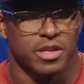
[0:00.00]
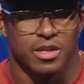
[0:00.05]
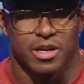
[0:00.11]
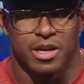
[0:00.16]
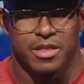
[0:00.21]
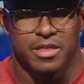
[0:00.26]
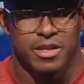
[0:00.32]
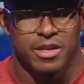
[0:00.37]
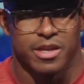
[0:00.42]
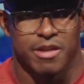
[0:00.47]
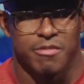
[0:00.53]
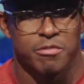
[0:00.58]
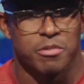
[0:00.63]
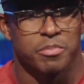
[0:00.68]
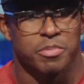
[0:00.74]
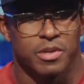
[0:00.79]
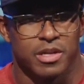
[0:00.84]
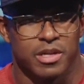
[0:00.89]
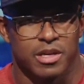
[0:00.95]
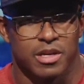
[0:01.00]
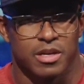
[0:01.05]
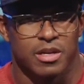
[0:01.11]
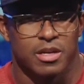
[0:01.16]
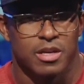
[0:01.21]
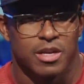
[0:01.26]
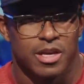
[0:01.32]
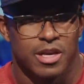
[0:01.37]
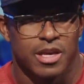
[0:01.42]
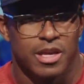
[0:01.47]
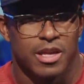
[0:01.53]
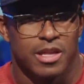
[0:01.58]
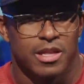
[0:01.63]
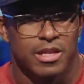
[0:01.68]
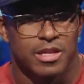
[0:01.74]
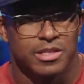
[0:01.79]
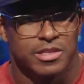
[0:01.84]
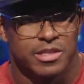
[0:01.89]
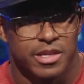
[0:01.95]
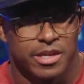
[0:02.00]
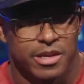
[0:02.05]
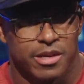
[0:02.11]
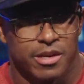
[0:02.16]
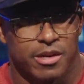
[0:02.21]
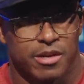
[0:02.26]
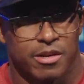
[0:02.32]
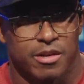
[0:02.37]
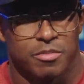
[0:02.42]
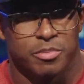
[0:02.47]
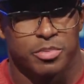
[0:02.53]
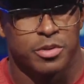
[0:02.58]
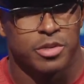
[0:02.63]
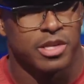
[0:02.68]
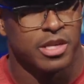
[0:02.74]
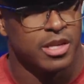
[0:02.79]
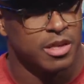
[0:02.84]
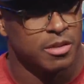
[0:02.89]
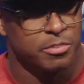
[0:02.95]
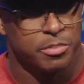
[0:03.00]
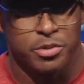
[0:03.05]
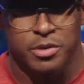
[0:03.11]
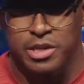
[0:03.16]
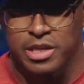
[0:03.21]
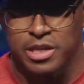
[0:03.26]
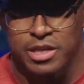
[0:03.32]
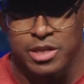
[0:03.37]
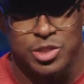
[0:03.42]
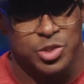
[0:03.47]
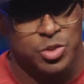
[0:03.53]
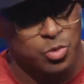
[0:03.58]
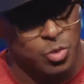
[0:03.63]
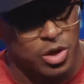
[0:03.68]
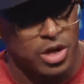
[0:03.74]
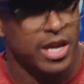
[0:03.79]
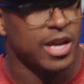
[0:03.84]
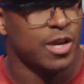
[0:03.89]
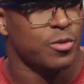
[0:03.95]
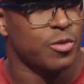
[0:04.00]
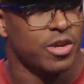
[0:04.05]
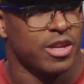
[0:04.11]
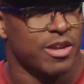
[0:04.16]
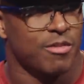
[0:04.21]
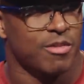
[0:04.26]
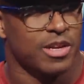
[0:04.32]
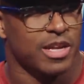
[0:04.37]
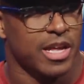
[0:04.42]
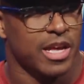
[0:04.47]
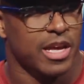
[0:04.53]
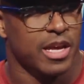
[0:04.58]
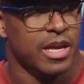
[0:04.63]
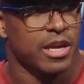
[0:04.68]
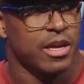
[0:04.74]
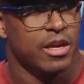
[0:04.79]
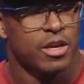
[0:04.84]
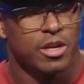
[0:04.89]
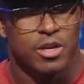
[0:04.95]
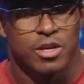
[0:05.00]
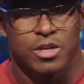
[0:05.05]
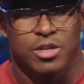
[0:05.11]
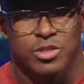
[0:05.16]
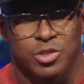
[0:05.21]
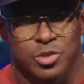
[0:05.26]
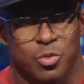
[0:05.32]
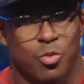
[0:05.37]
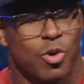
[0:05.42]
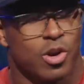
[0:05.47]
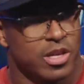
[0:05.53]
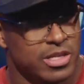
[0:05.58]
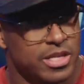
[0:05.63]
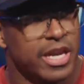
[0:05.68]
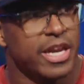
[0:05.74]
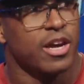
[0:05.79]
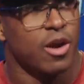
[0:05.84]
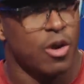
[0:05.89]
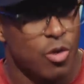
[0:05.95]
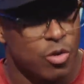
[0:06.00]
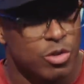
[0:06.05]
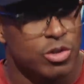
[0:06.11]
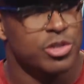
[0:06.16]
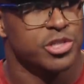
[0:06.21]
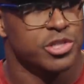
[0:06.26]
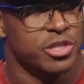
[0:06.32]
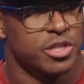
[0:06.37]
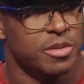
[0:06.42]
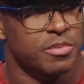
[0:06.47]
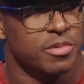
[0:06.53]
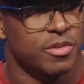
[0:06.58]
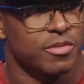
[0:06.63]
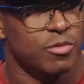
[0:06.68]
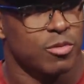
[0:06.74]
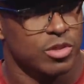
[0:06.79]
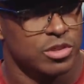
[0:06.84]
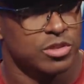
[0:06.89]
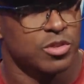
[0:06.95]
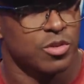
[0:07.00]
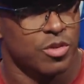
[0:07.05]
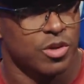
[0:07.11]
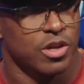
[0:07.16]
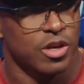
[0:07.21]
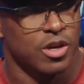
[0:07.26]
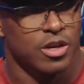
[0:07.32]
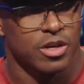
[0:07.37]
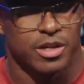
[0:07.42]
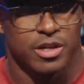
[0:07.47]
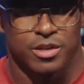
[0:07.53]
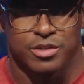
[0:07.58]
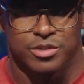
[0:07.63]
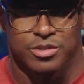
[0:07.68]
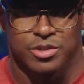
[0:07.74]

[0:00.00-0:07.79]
here. I think every player that's here and putting in sweat equity every day should want to take ownership of what's going on here.